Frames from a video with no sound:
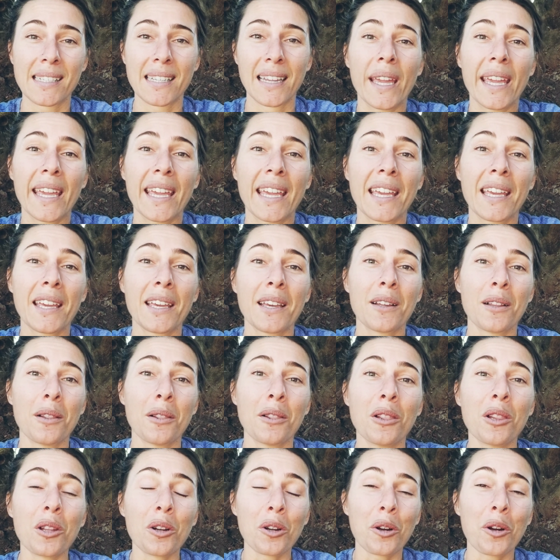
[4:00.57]
We
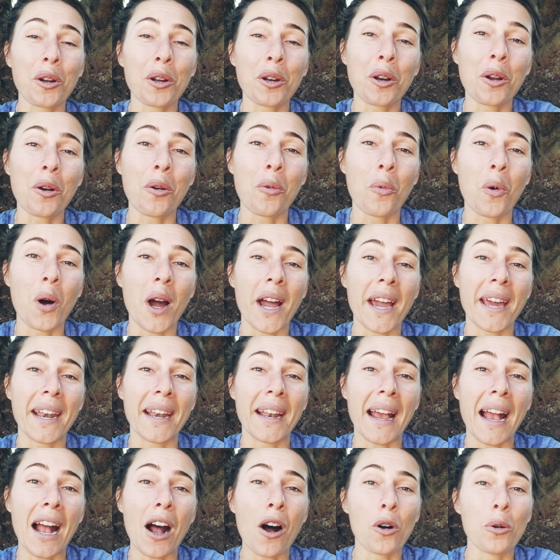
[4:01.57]
learn what
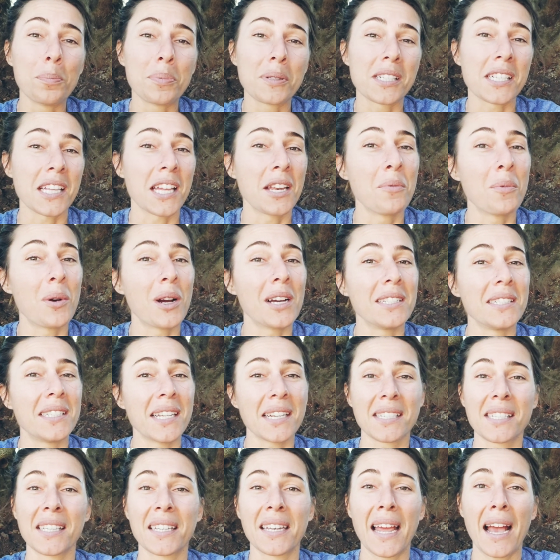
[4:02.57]
helps and what
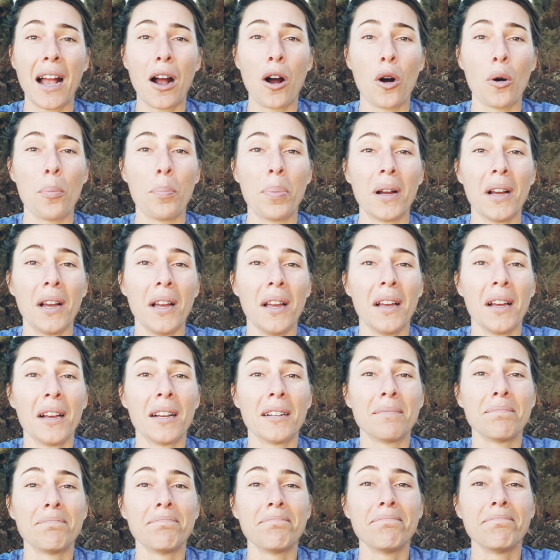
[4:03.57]
doesn't help
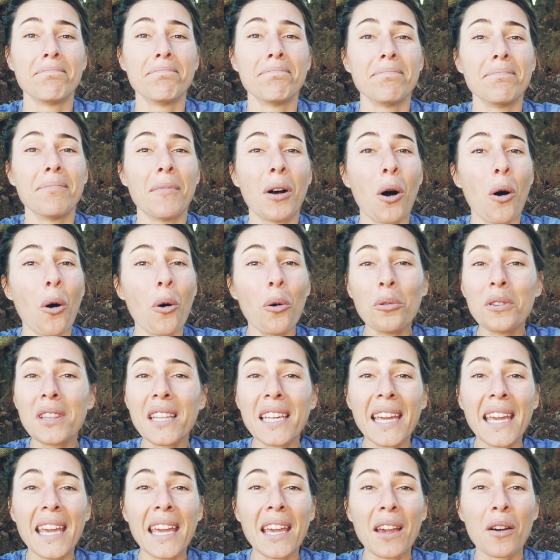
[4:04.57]

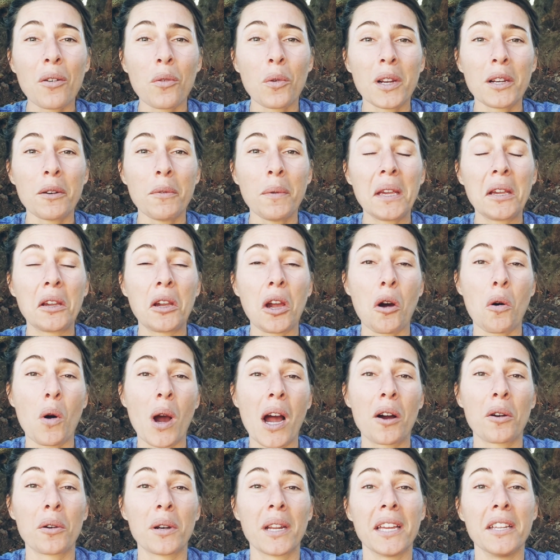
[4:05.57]
only when we go
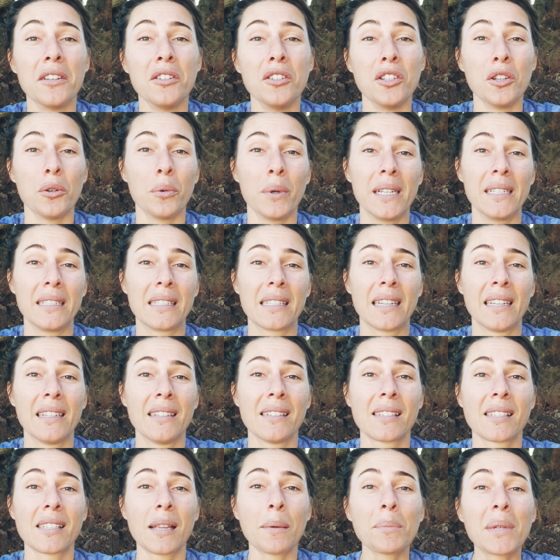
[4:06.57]
out and do it.
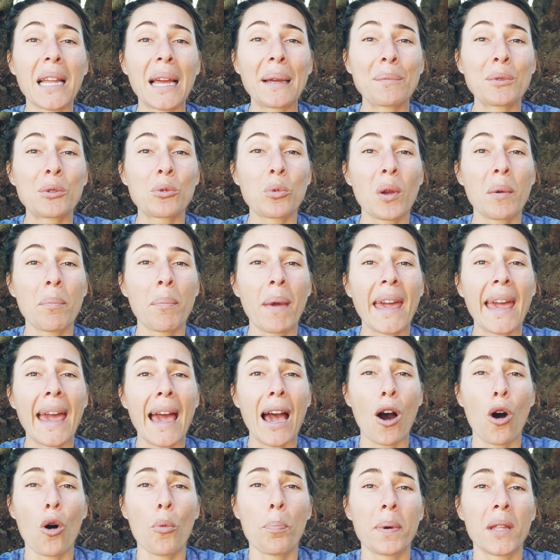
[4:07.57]
And sometimes we may
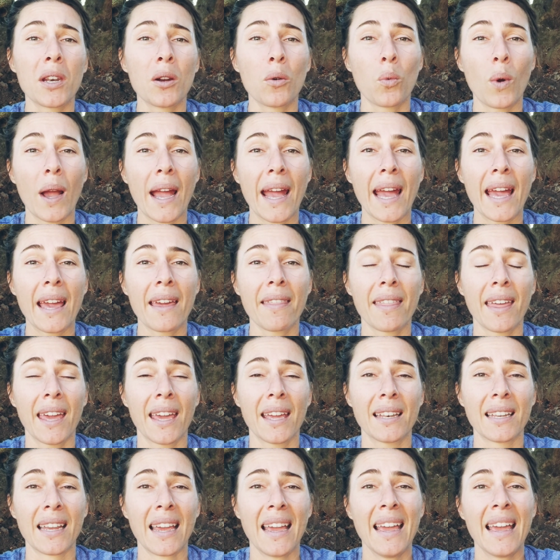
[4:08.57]
help in a way
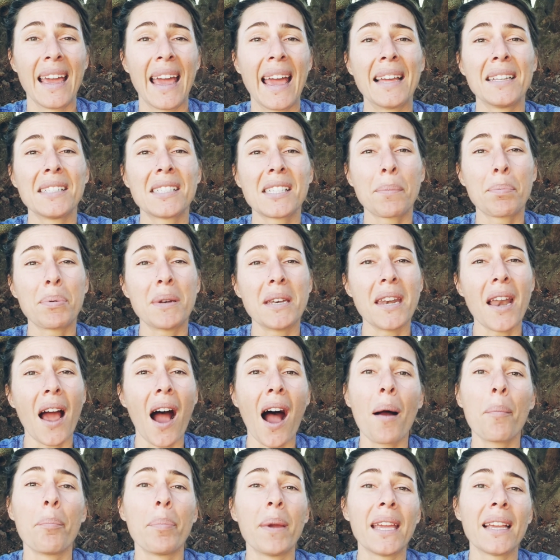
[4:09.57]
that ends up
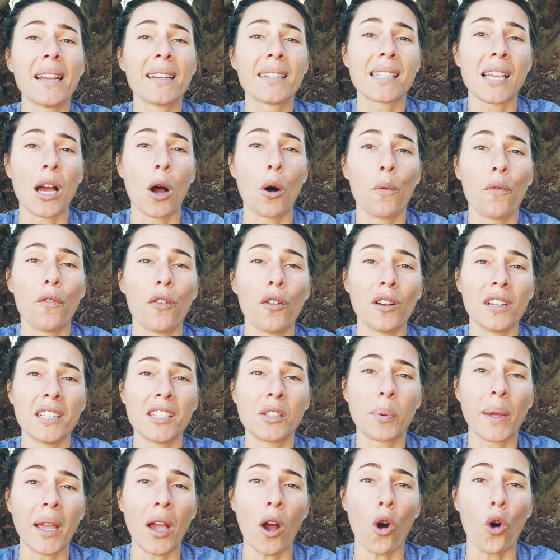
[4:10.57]
not being as helpful
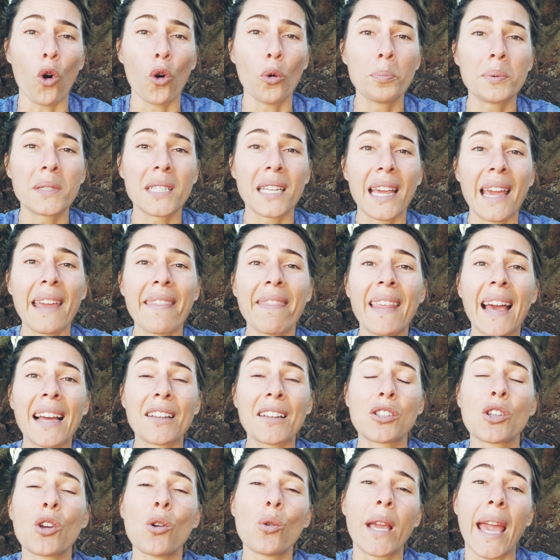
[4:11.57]
as we hoped, and
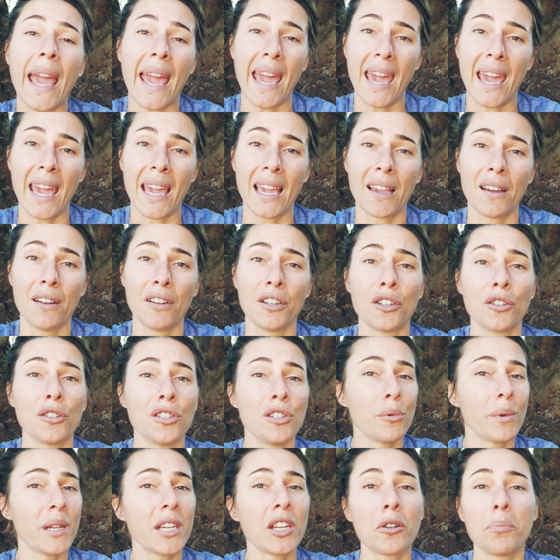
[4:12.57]
that's okay. You're
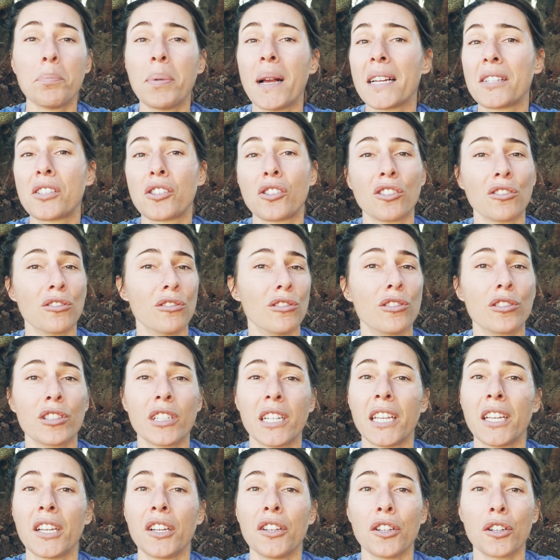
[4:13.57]
doing your best, you're
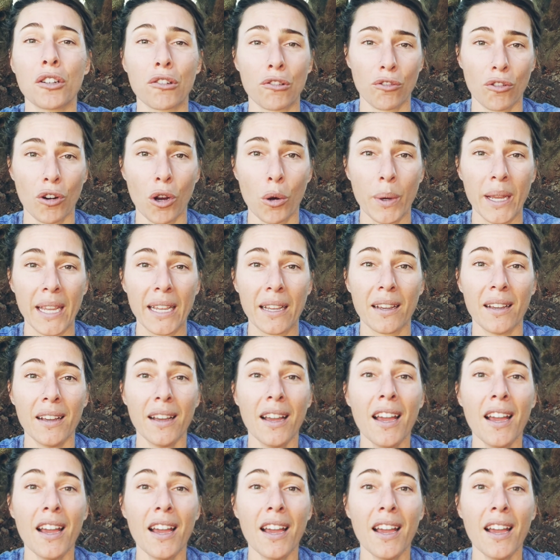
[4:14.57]
learning, you're growing.